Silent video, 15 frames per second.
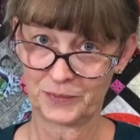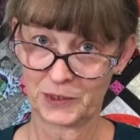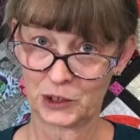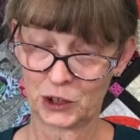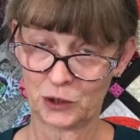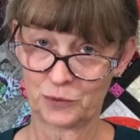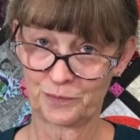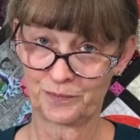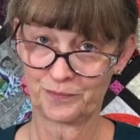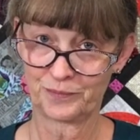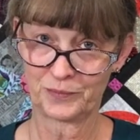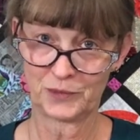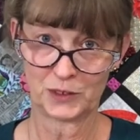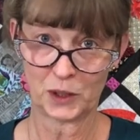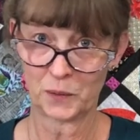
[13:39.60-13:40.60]
So,
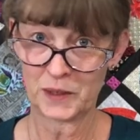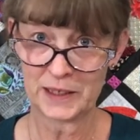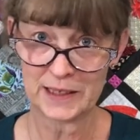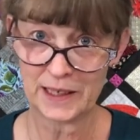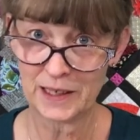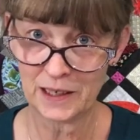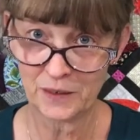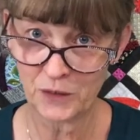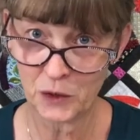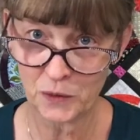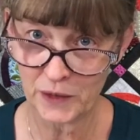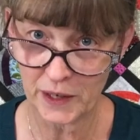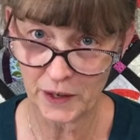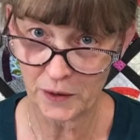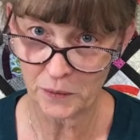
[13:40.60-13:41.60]
don't want to see any of you
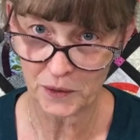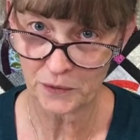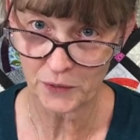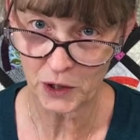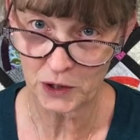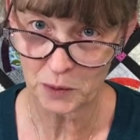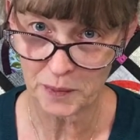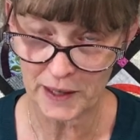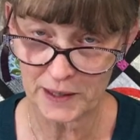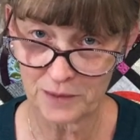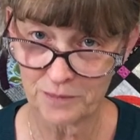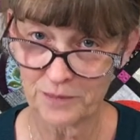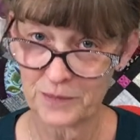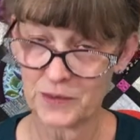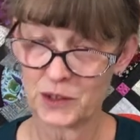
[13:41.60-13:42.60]
there with frostbite.
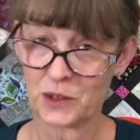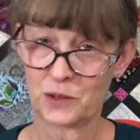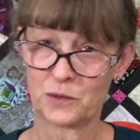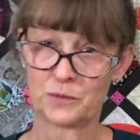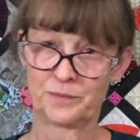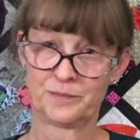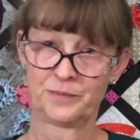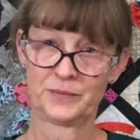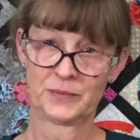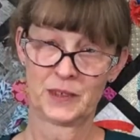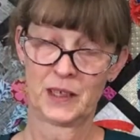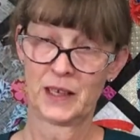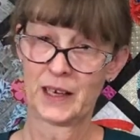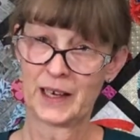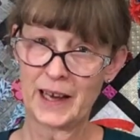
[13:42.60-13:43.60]
So,
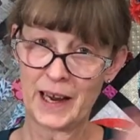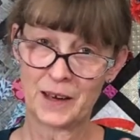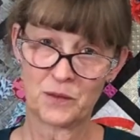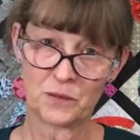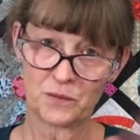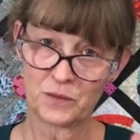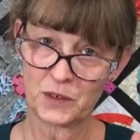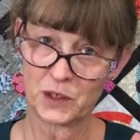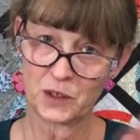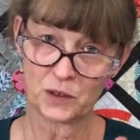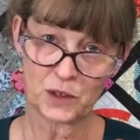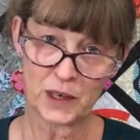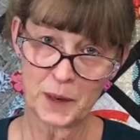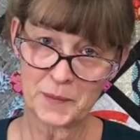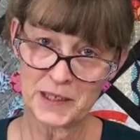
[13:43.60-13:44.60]
again, you know,
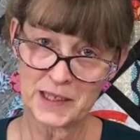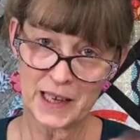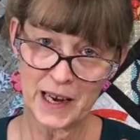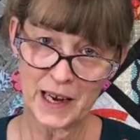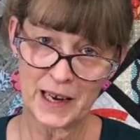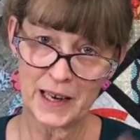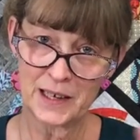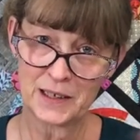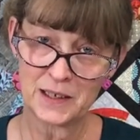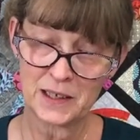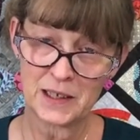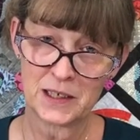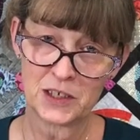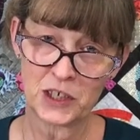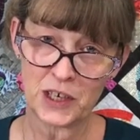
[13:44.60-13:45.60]
come inside,
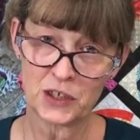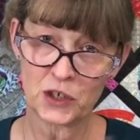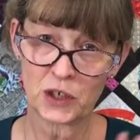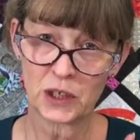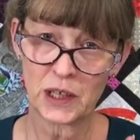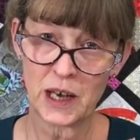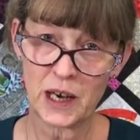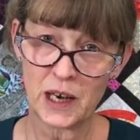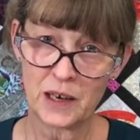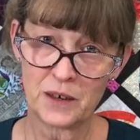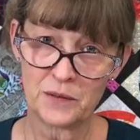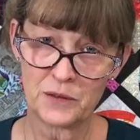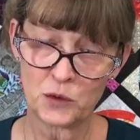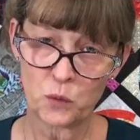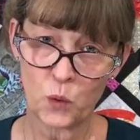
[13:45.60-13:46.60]
change your
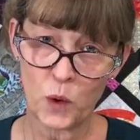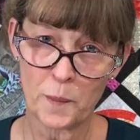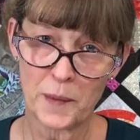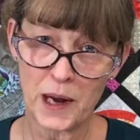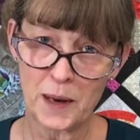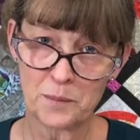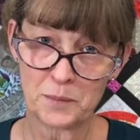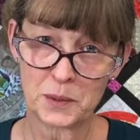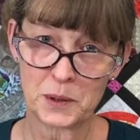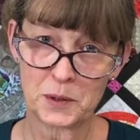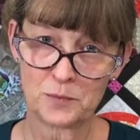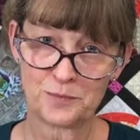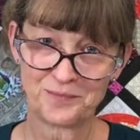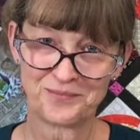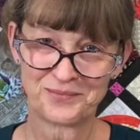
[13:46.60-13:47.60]
gloves, warm up.
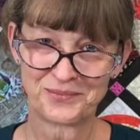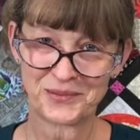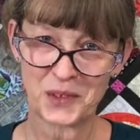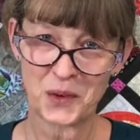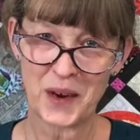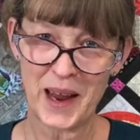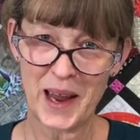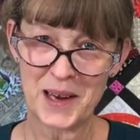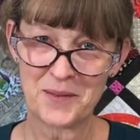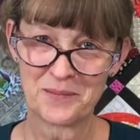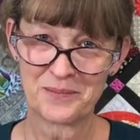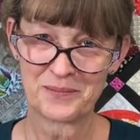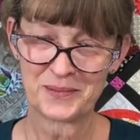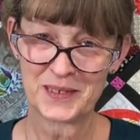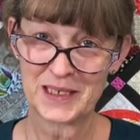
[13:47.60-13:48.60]
Okay?
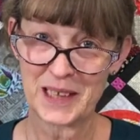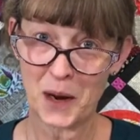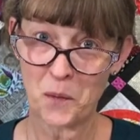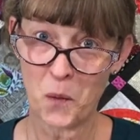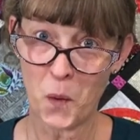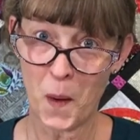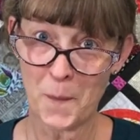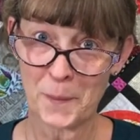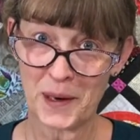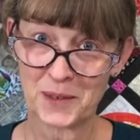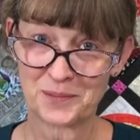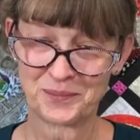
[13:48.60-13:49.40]
Stay warm.